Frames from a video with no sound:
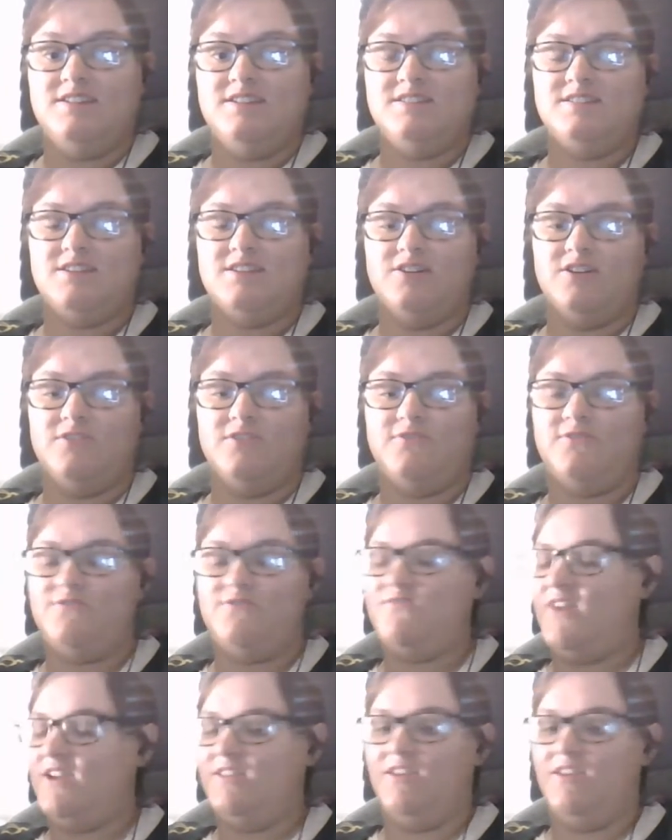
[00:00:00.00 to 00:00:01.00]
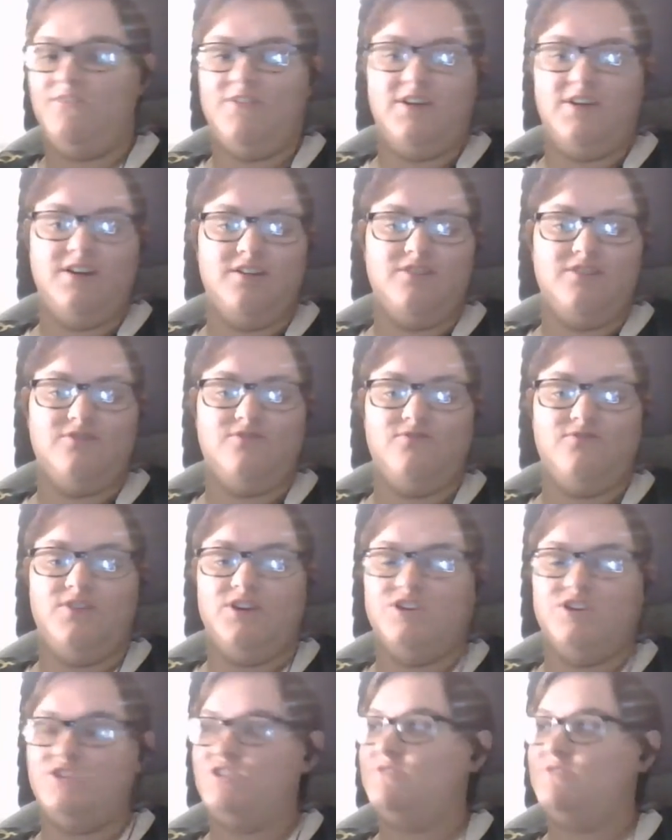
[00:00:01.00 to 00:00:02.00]
So I finally
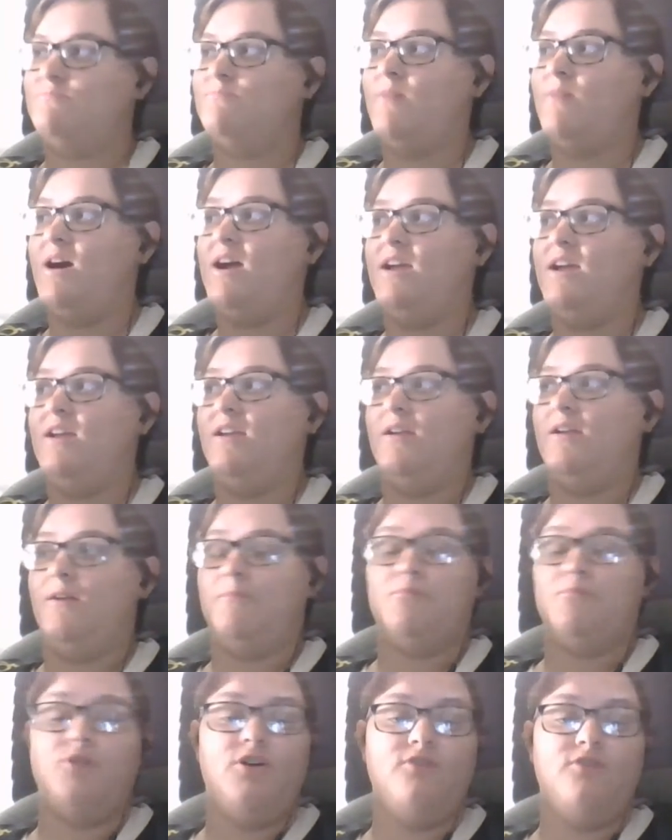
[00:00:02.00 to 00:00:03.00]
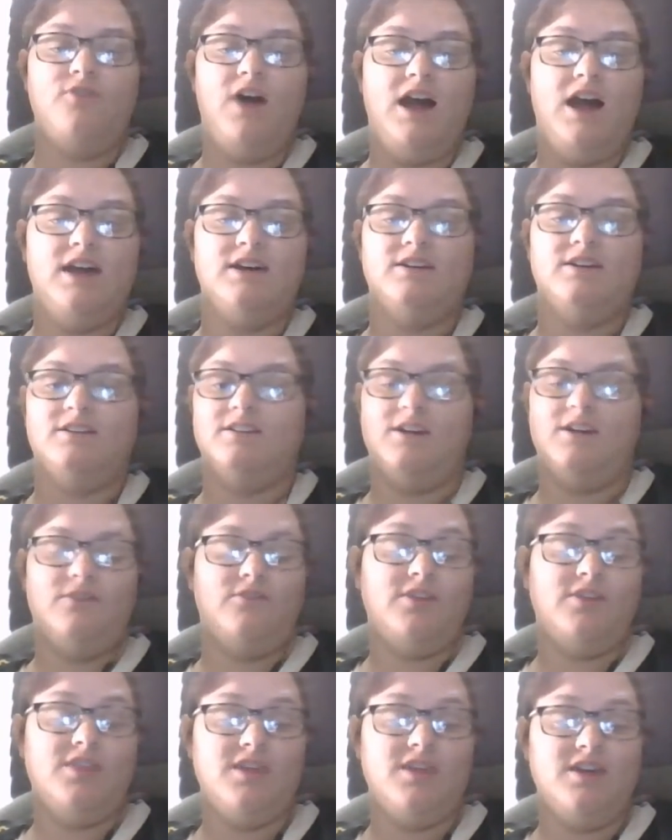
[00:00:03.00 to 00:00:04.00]
finished my profile and
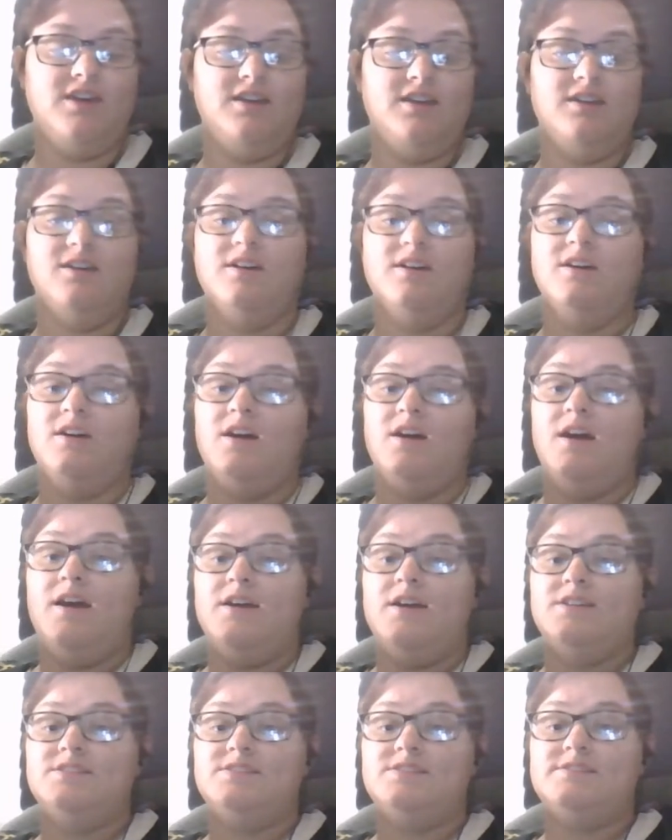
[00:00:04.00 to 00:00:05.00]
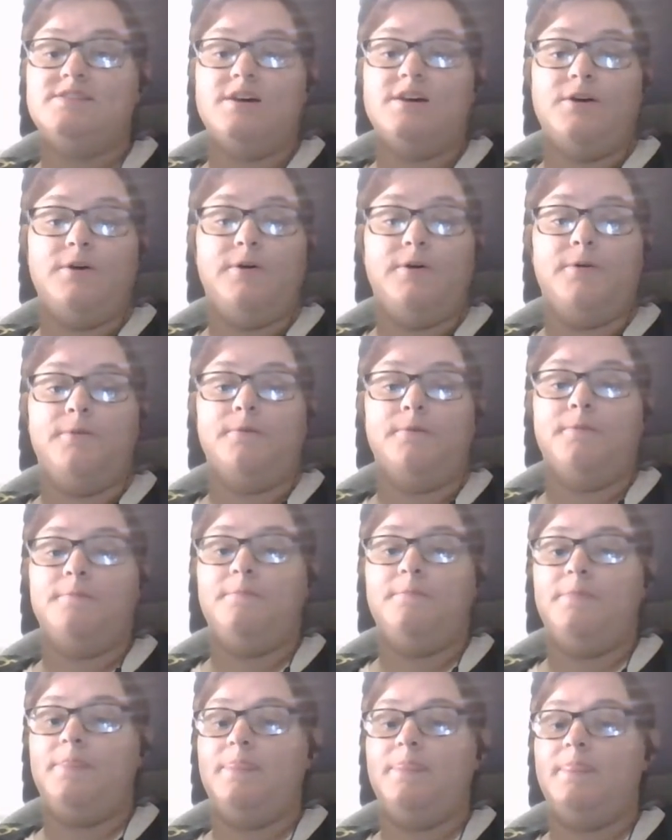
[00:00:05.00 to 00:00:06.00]
everything. So
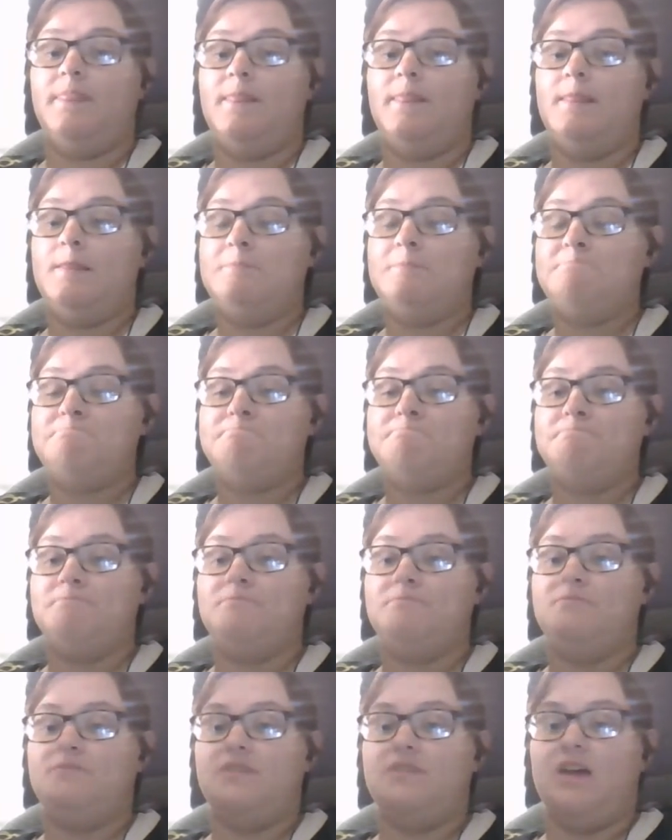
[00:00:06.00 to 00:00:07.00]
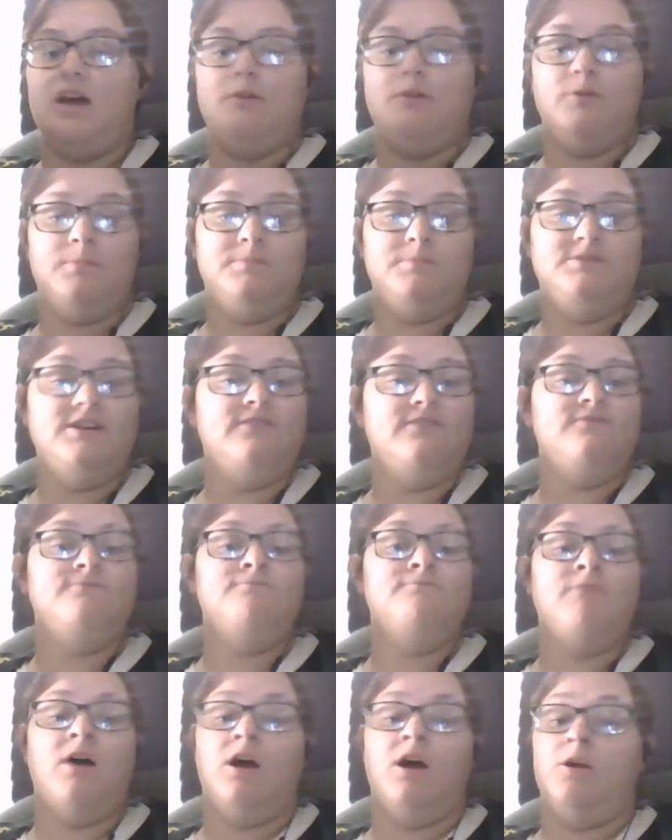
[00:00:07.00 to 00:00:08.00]

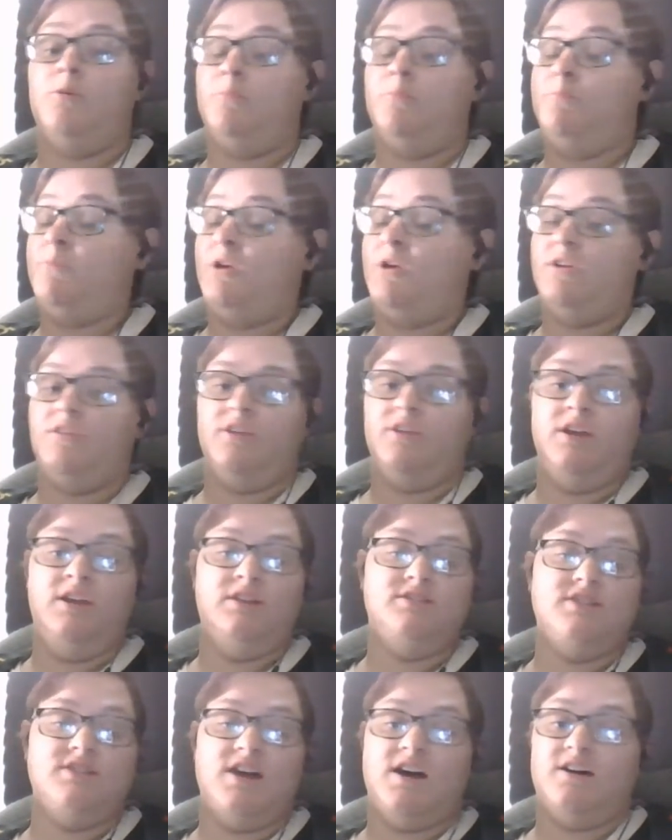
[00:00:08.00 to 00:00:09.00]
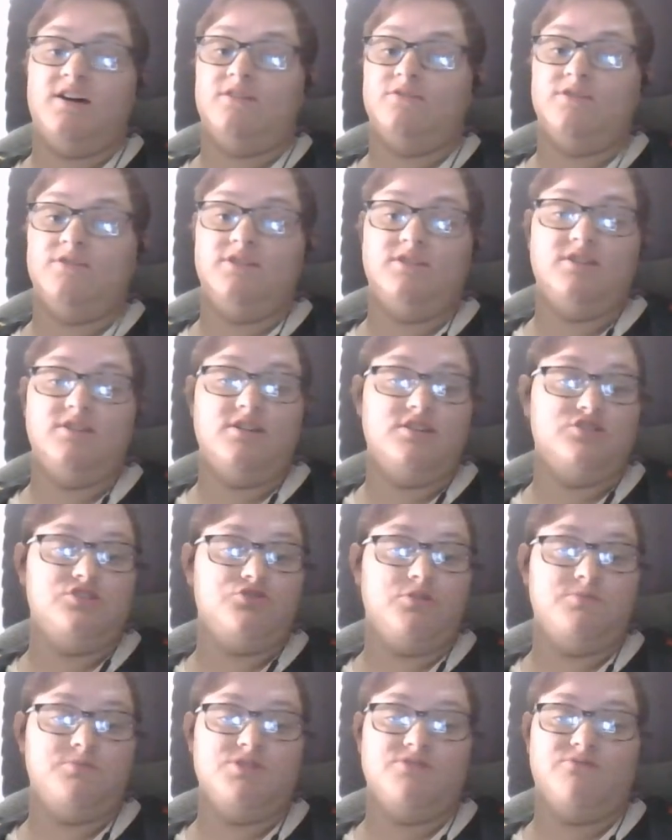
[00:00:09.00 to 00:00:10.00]
I'll put a link down in the
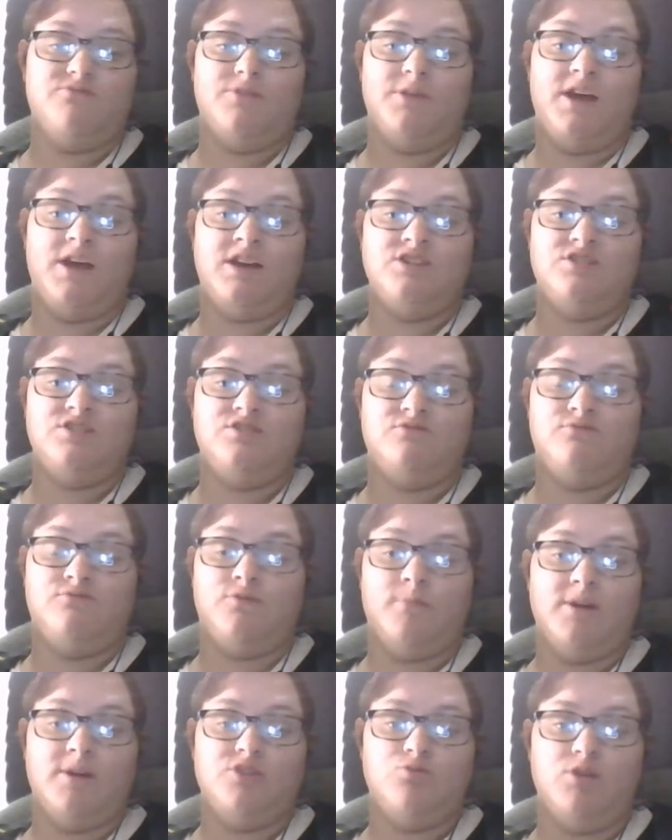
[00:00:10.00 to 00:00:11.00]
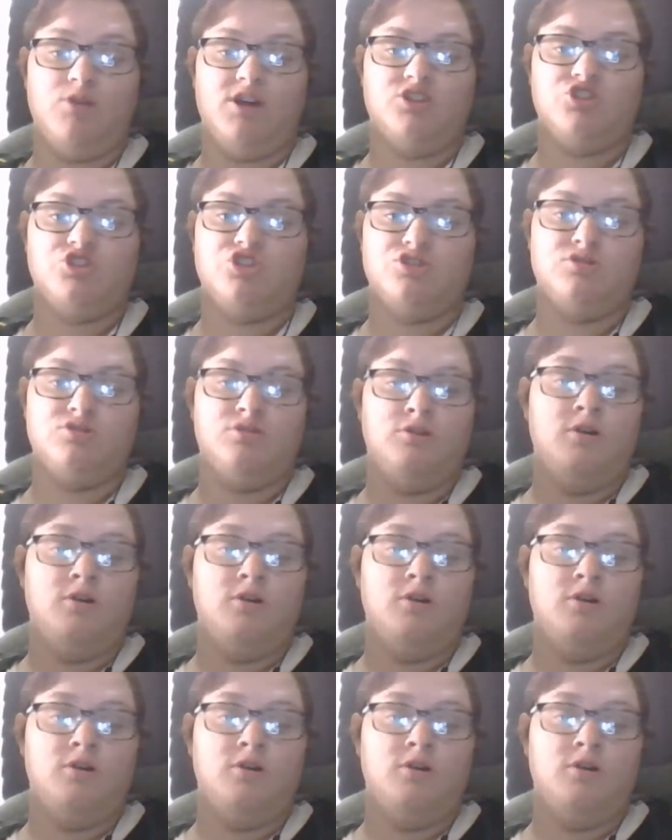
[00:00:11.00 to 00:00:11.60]
description for that, for my Twitch.